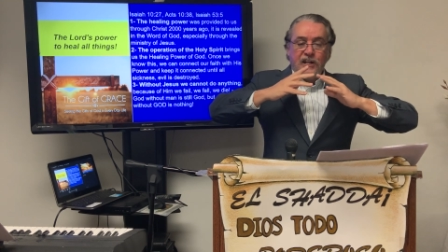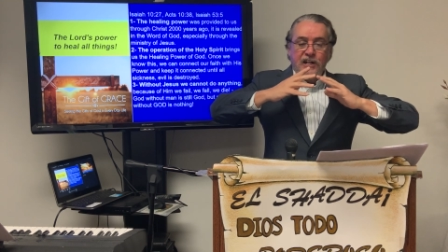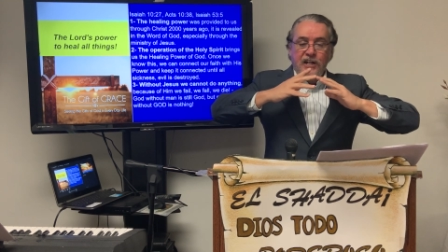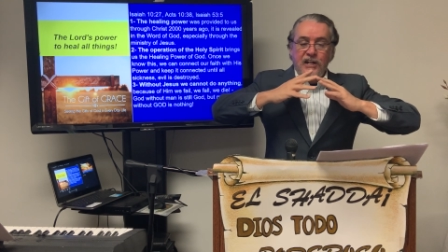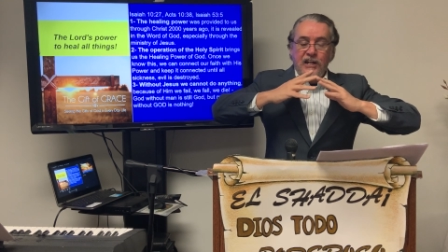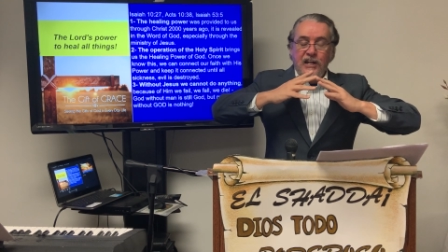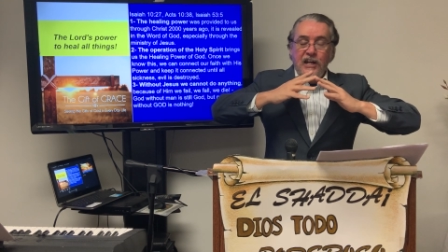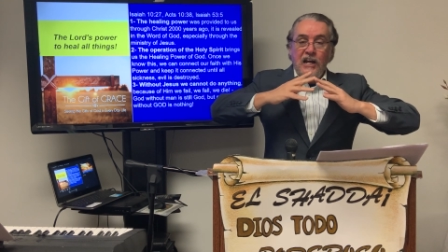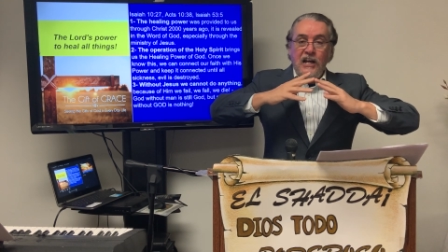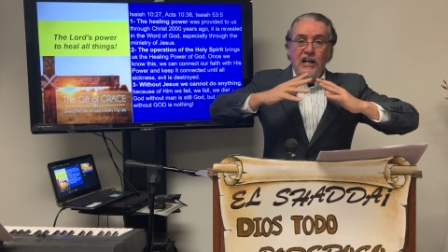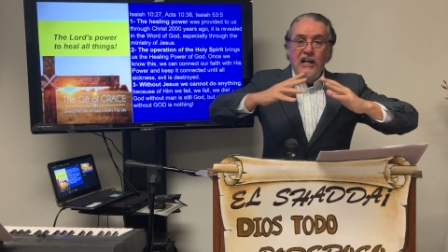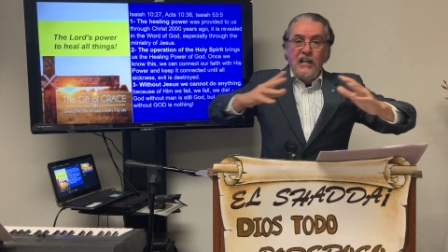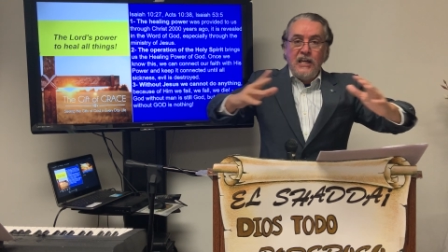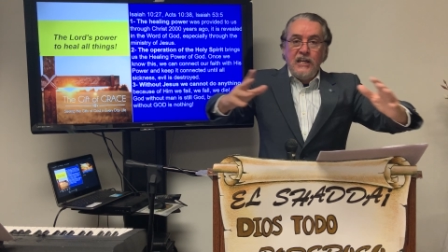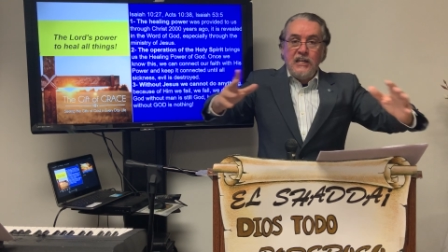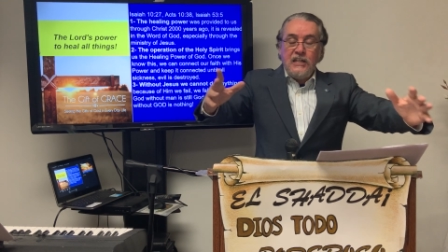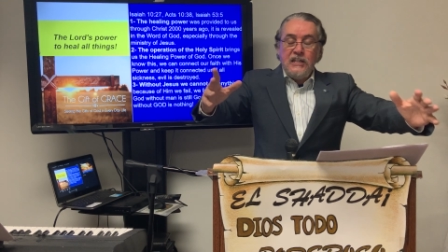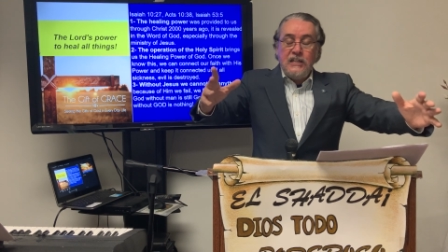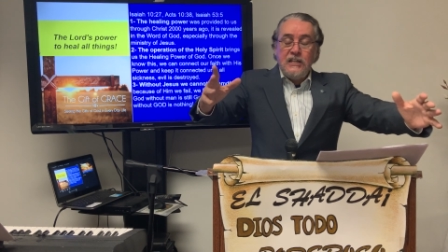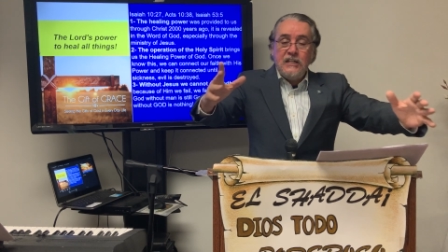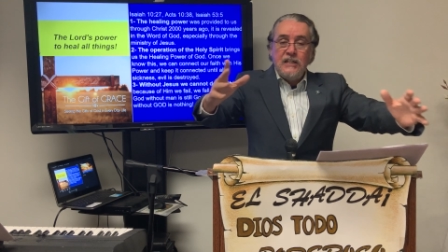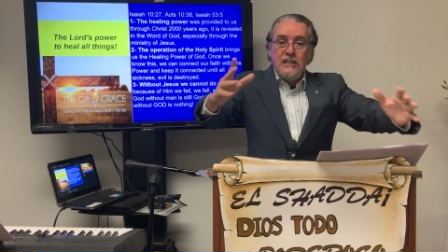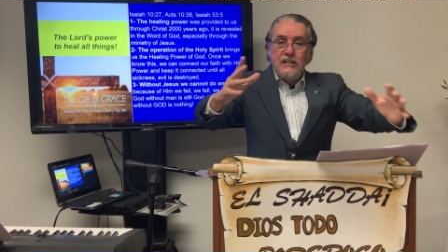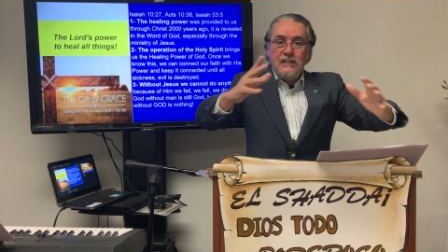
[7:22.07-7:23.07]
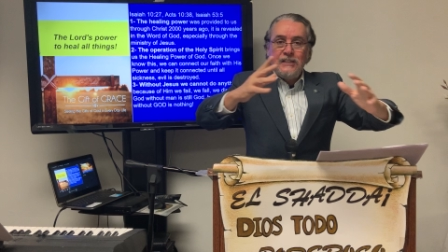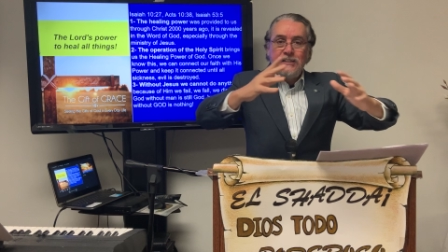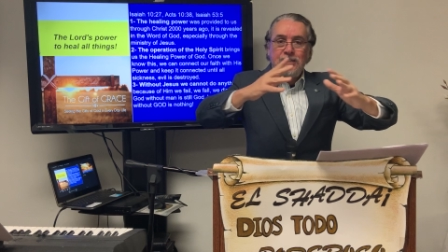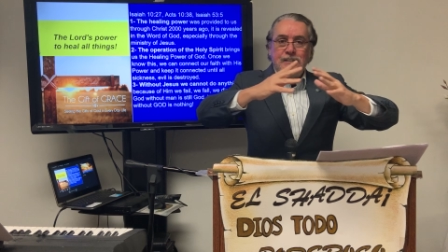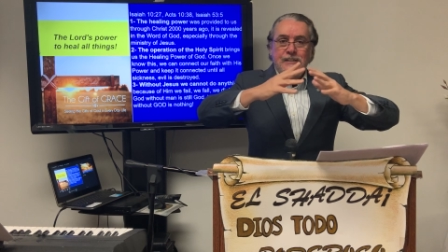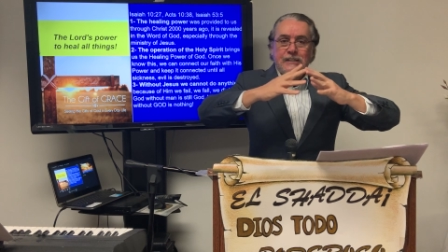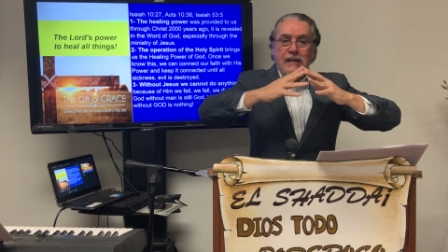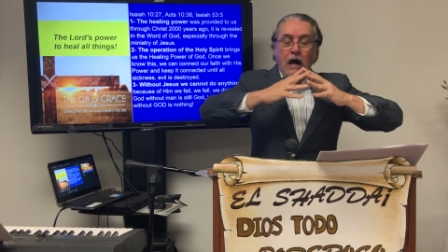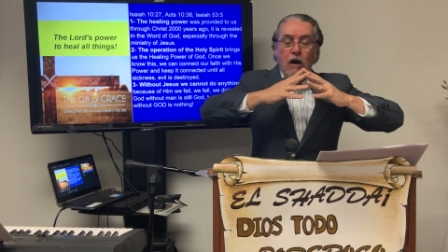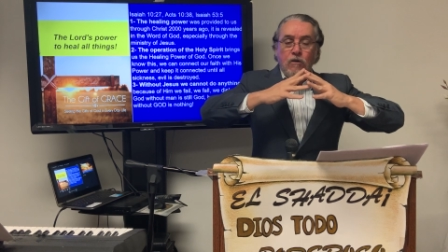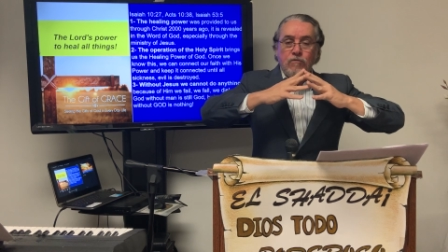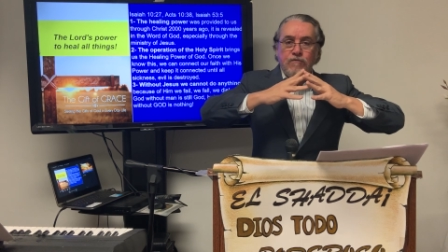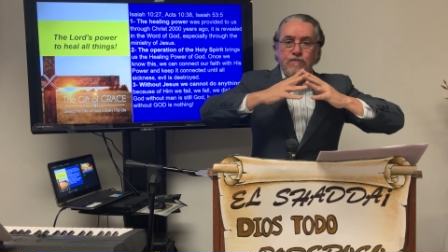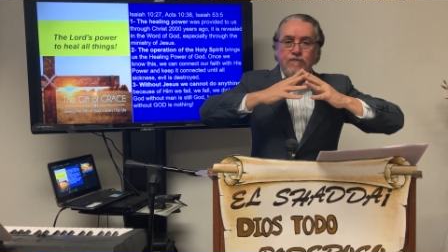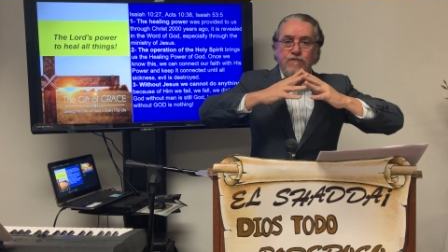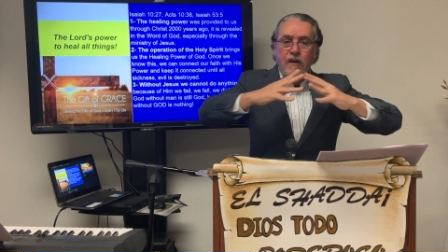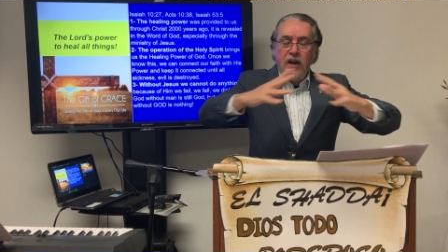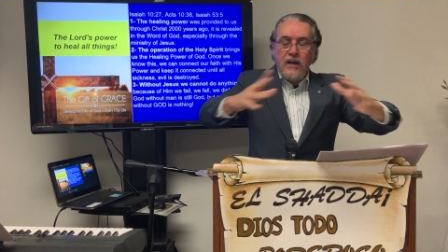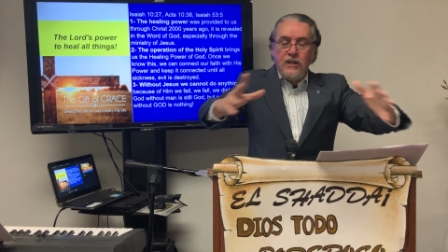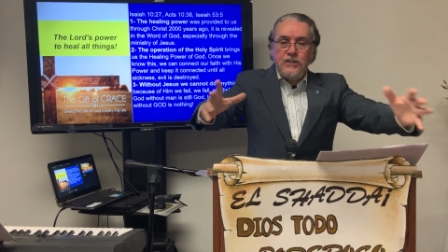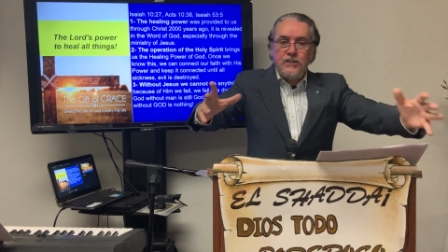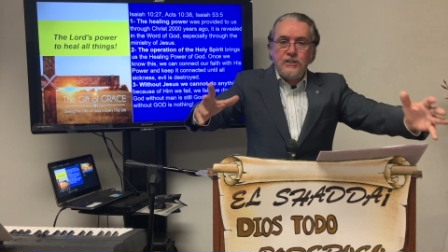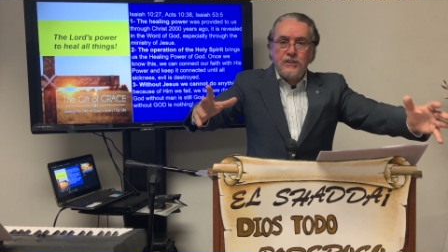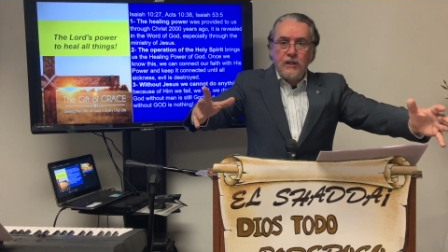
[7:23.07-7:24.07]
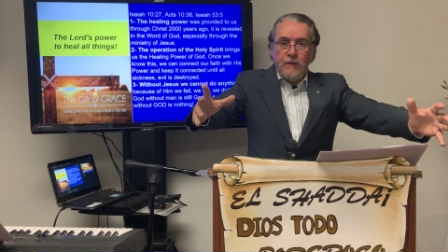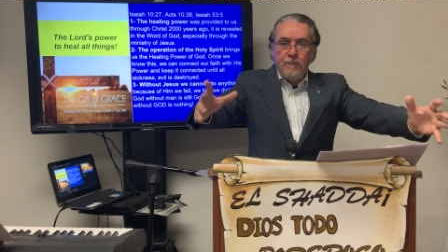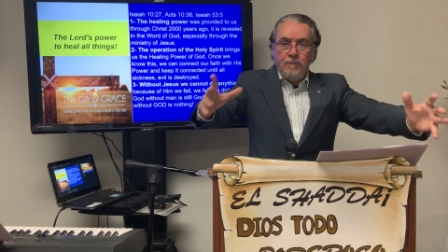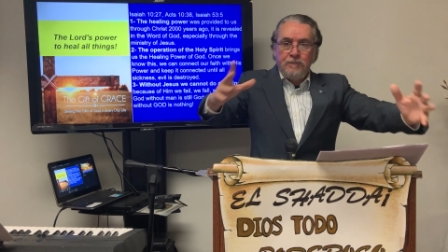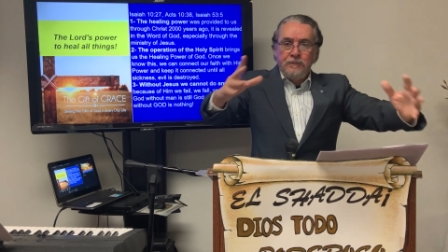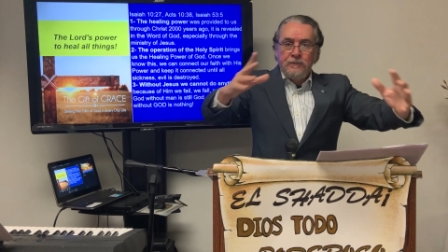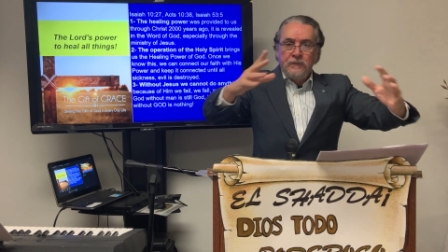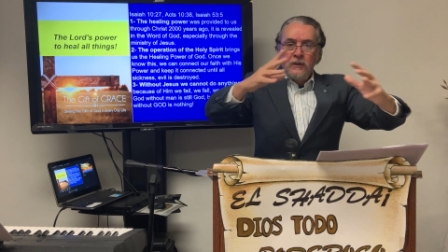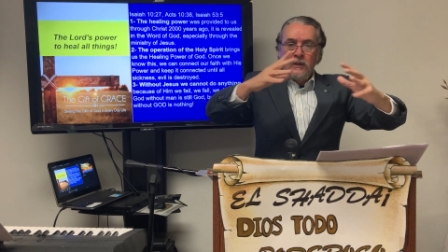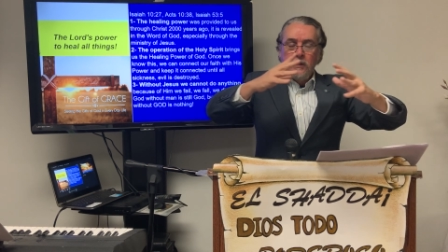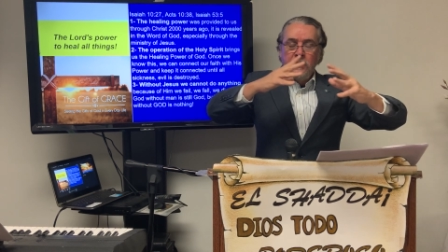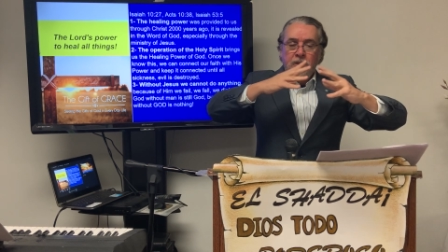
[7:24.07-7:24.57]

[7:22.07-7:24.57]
healing salvation,